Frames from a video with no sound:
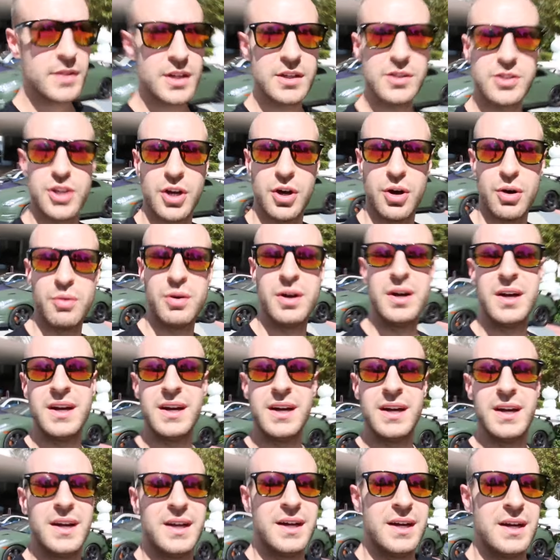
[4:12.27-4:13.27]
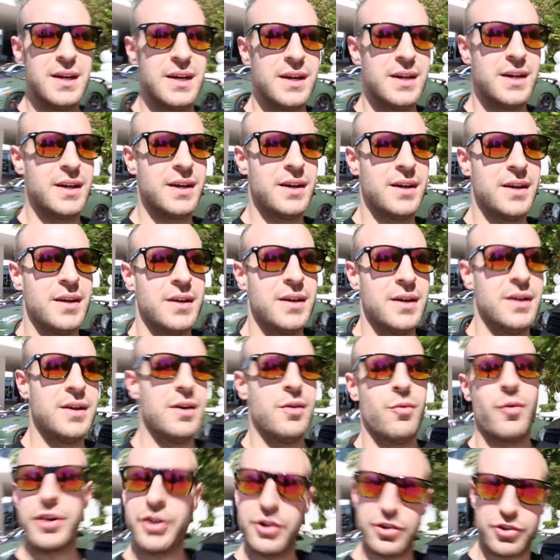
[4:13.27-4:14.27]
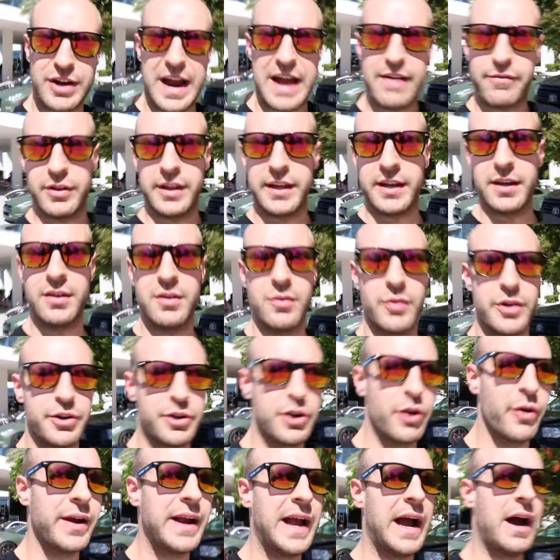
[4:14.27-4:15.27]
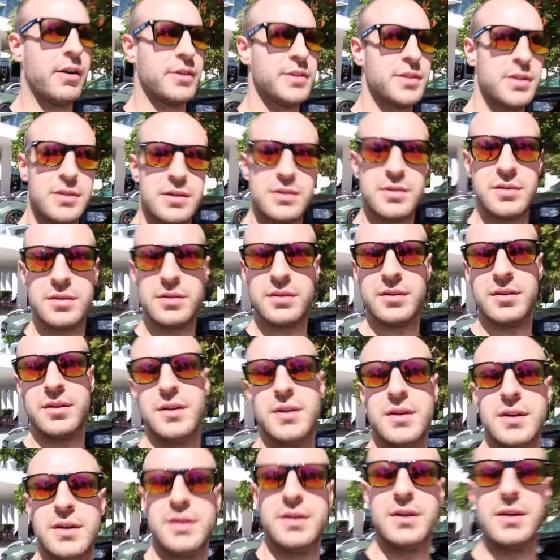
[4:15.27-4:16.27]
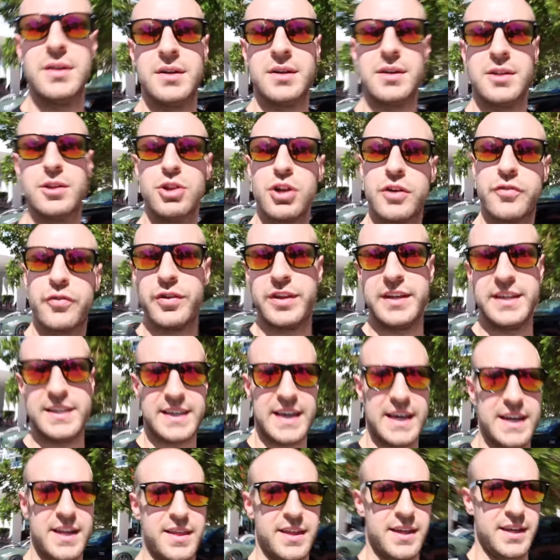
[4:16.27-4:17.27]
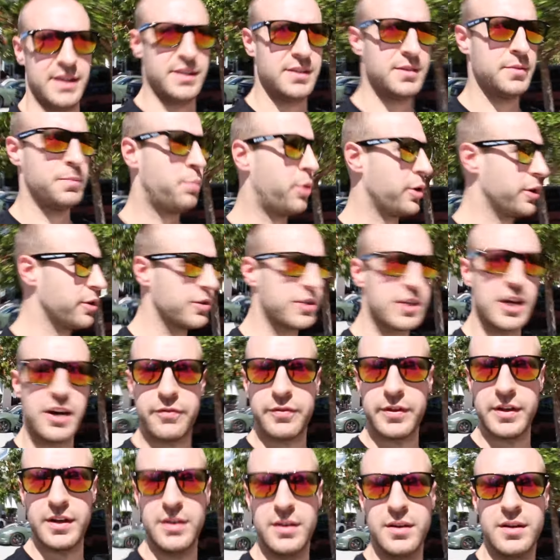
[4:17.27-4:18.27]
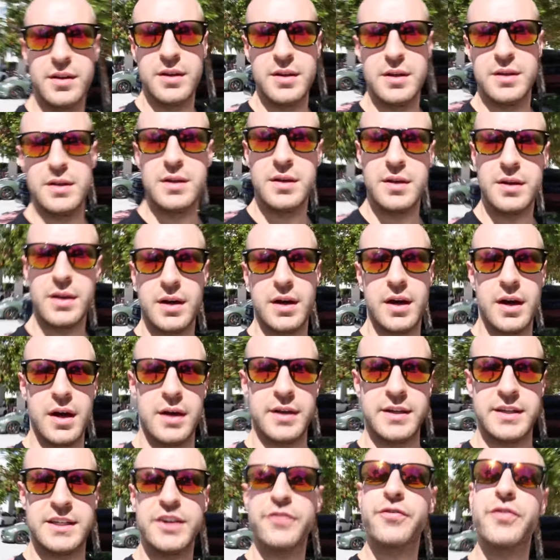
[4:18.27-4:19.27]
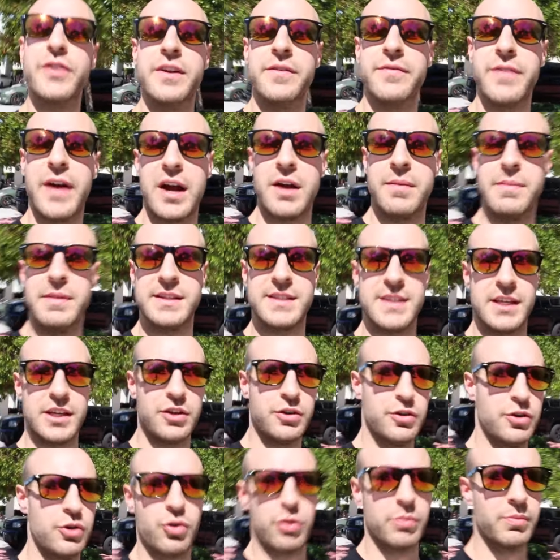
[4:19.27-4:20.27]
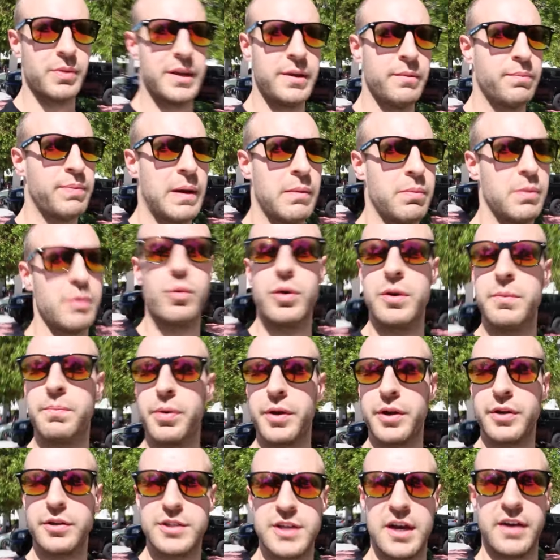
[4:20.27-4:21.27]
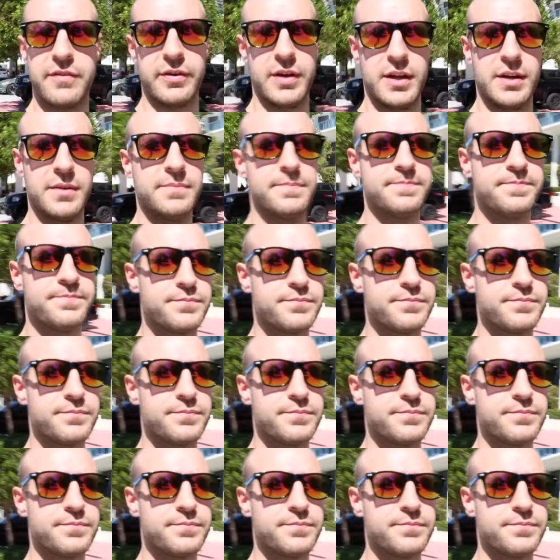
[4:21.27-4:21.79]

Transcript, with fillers: So when you're traveling, when you're going out, look for these kind of things. Put yourself in uh, different environments that you normally probably wouldn't put yourself in.